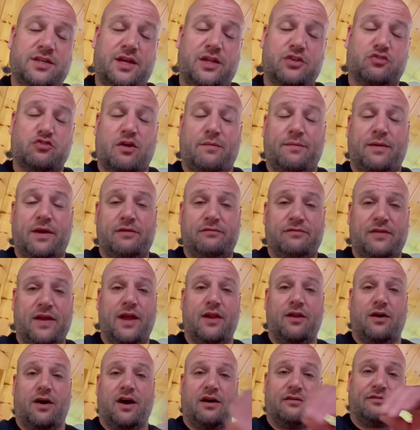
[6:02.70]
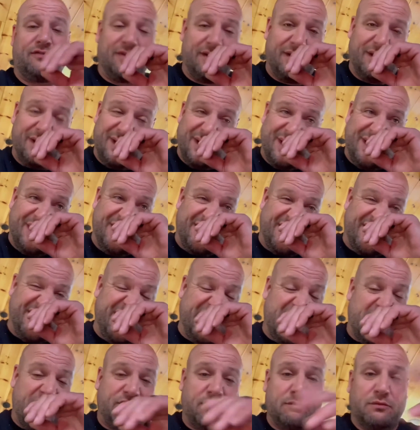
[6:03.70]
dropped my van off. I'm going to
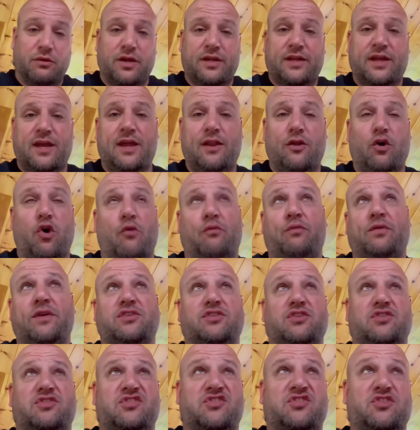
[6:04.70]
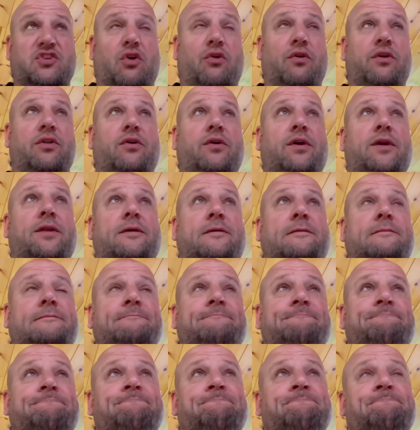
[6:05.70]
have them look at it. Hopefully it's just a solenoid.
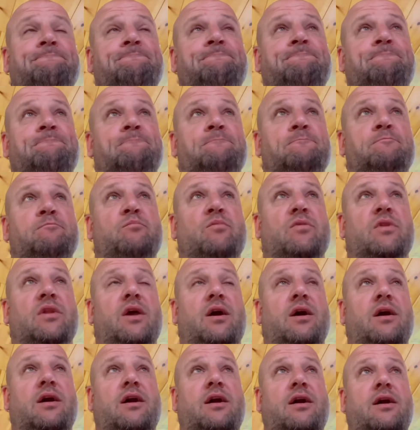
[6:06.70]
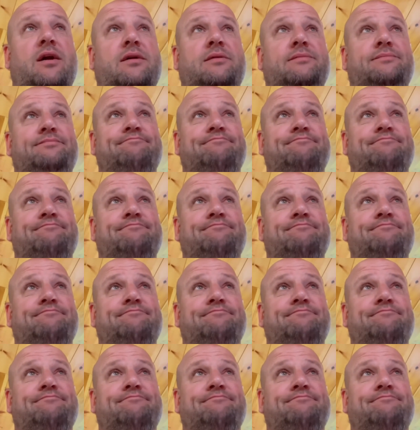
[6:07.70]
Or